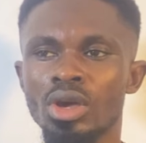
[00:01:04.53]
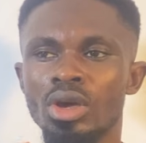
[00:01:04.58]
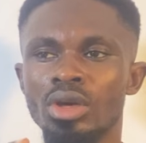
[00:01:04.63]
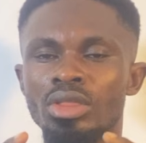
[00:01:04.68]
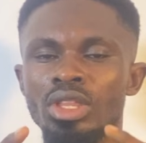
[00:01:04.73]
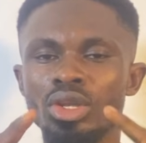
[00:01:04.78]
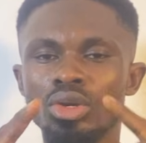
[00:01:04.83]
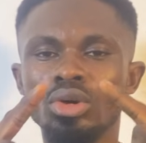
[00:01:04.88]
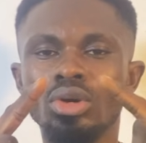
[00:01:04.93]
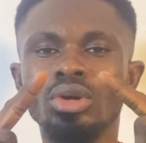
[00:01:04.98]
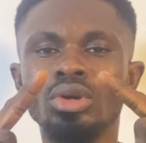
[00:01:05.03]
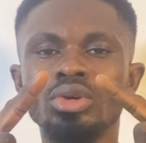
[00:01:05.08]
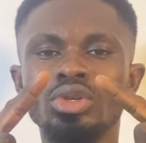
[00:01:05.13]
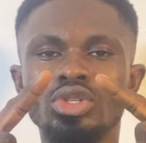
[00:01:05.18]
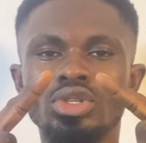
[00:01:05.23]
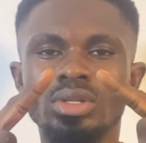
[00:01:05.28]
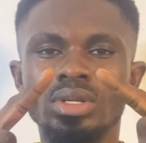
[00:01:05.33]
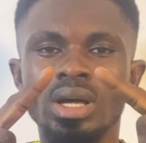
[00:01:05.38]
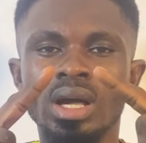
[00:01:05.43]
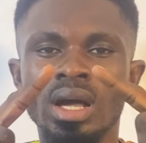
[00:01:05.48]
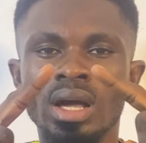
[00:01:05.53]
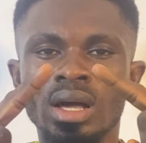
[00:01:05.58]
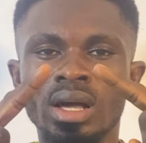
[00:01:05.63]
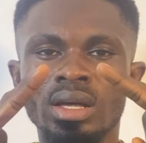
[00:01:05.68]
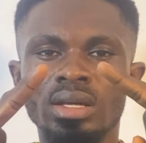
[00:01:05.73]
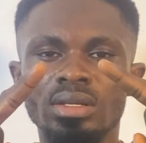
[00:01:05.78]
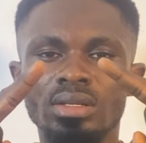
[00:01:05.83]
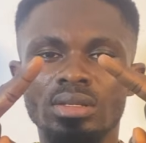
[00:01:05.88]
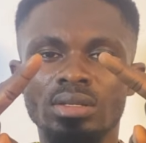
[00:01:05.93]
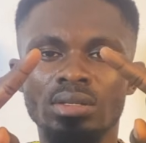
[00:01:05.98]
the nucleus
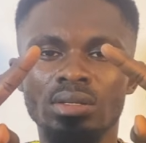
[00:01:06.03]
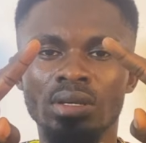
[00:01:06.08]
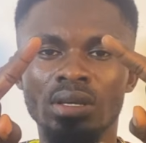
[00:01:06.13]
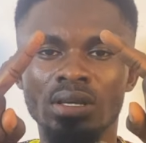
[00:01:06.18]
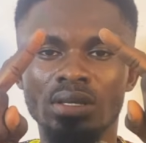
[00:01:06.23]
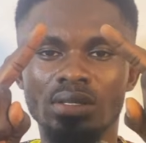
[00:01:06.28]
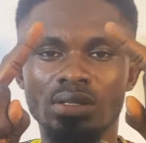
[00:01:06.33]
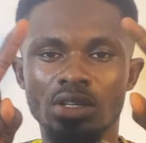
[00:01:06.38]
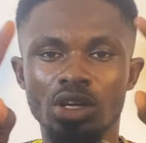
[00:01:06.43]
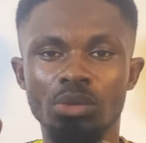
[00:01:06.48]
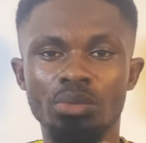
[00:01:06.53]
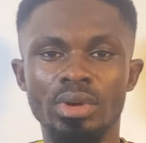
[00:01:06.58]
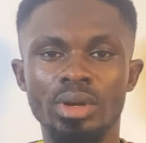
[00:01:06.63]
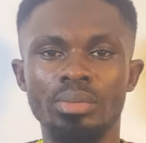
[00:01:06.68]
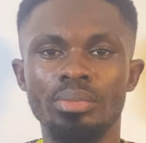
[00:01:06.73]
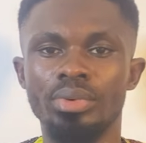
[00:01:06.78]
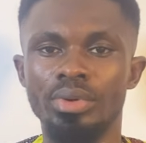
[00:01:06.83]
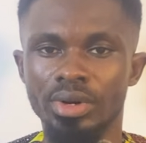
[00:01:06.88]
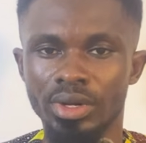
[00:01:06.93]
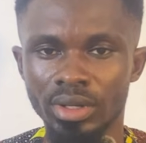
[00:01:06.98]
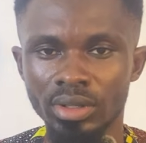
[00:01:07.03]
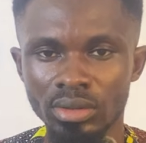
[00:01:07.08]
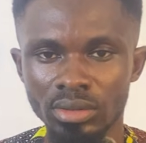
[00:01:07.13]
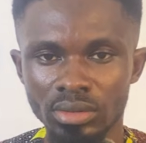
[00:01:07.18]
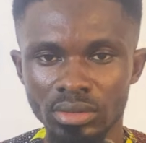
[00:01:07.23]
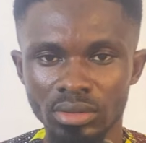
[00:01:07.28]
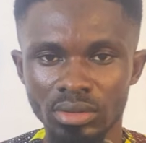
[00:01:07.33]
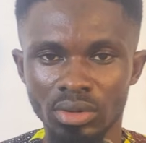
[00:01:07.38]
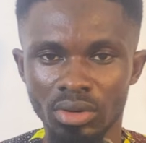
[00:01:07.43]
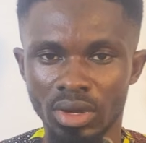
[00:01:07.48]
has a cell membrane.
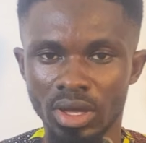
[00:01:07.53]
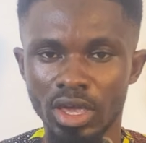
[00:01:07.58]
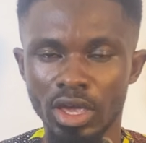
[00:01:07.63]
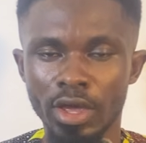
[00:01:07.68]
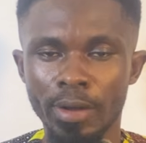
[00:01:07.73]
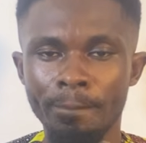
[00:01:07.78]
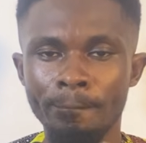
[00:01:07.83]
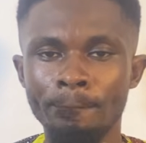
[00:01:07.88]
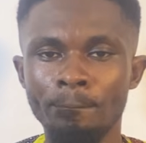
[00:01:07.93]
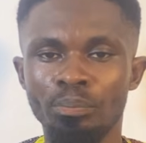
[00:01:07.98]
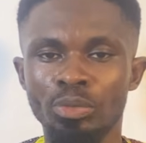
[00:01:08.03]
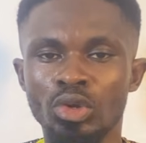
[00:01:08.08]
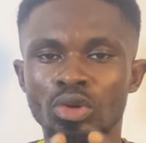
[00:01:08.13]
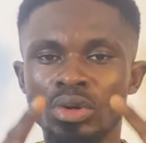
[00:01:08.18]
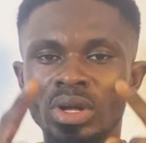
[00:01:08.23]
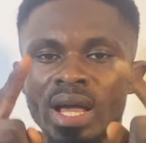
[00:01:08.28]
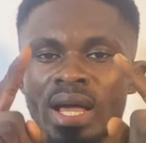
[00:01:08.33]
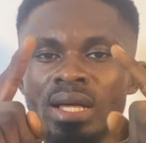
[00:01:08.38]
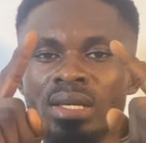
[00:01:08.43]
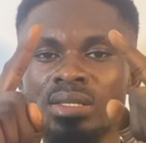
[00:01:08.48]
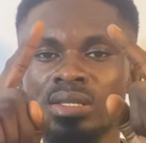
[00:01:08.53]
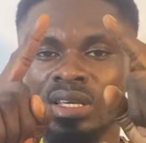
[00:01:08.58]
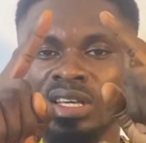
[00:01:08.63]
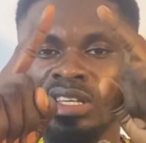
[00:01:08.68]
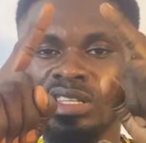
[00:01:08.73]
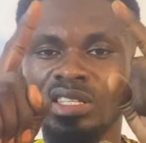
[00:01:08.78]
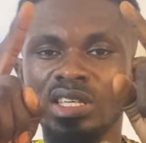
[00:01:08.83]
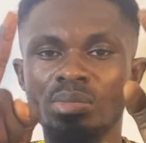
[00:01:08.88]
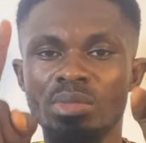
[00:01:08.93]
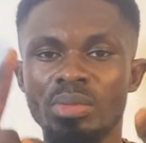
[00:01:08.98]
Okay, nucleus has a
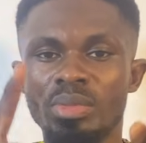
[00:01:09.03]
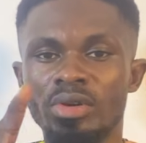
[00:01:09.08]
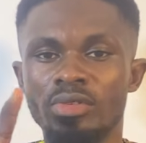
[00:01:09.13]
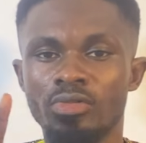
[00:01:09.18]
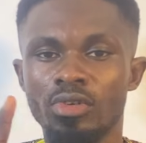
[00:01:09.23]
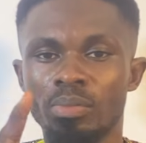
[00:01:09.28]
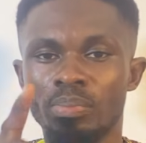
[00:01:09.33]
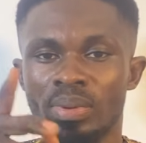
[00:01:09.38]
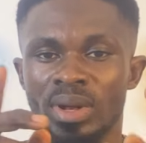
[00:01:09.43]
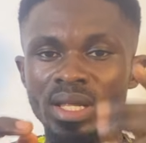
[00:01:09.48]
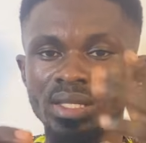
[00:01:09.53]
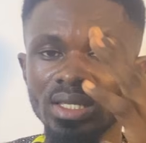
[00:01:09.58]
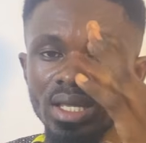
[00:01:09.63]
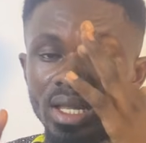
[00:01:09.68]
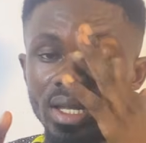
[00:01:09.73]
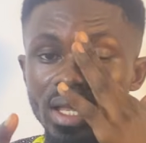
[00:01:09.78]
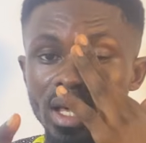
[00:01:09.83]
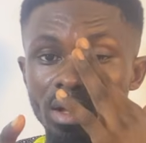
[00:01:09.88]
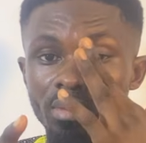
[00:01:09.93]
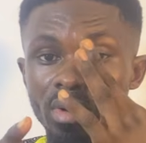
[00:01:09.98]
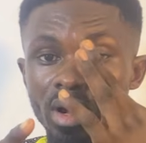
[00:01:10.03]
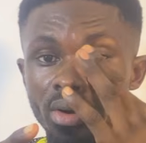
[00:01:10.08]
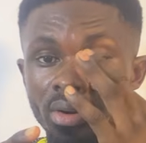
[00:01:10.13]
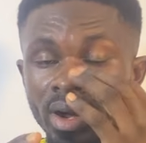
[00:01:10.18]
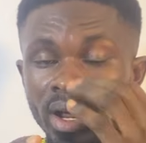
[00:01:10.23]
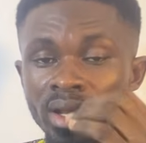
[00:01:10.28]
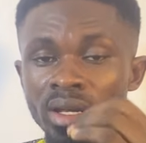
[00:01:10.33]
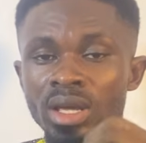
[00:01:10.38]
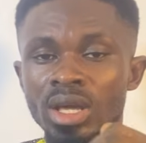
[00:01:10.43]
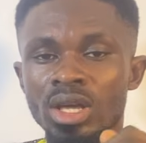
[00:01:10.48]
cell membrane for plant and animal,
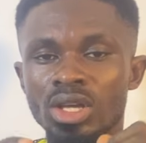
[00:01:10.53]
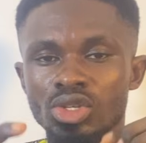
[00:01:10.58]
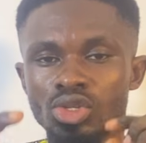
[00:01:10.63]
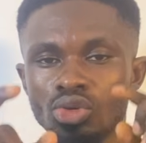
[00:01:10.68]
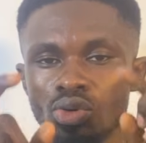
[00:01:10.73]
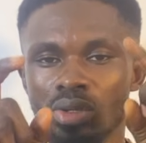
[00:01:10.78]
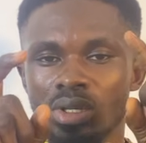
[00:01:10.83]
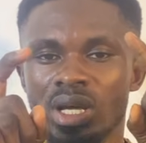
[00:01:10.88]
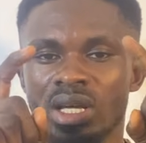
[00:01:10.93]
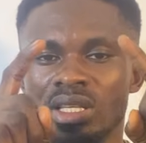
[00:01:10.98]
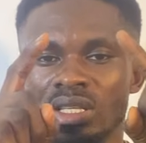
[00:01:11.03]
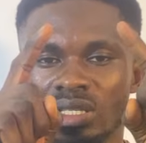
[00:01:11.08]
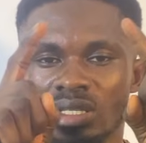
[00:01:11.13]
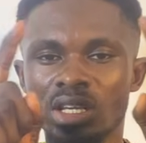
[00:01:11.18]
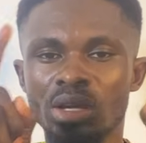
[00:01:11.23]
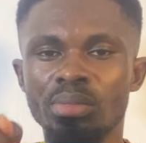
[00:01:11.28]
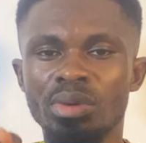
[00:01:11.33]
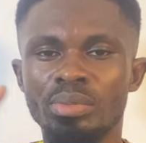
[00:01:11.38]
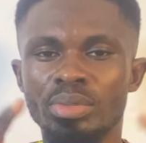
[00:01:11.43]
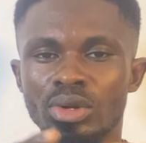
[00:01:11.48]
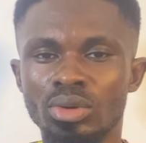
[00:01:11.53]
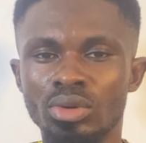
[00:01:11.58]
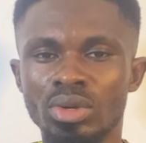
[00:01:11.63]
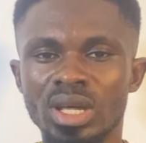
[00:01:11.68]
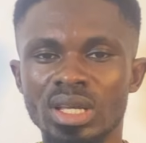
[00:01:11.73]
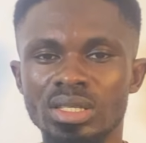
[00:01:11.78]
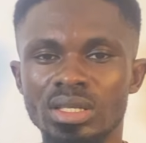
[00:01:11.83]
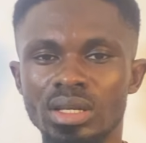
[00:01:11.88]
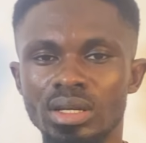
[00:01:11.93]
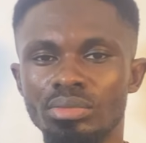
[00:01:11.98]
right? So it has a cell membrane known
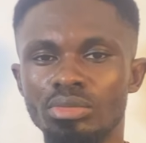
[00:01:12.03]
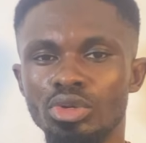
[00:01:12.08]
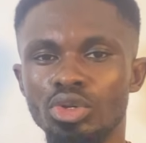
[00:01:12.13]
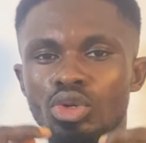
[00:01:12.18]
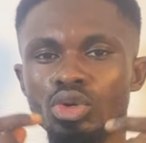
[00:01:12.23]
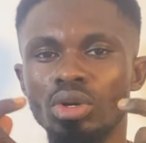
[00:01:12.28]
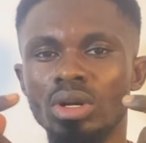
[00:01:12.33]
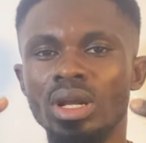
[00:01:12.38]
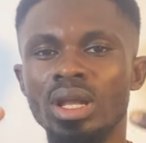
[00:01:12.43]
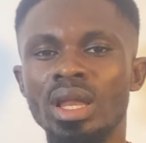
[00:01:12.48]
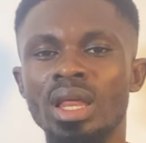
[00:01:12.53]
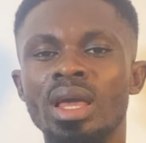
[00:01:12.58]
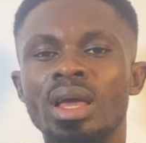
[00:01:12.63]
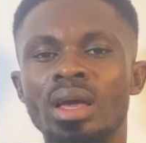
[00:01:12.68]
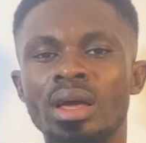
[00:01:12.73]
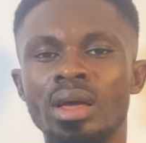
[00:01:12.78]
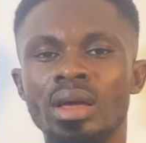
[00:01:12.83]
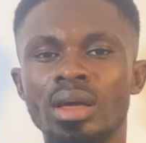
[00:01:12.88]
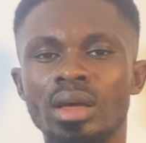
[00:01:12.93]
as a nuclear.